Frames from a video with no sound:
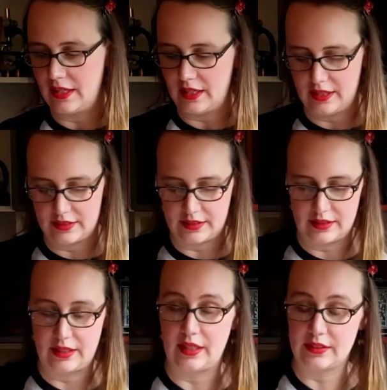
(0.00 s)
and a
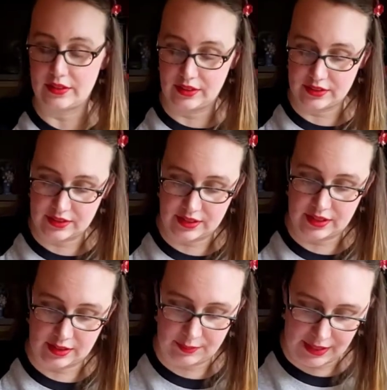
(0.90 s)
dancing
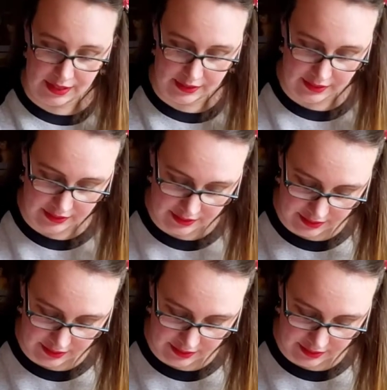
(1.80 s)
stick man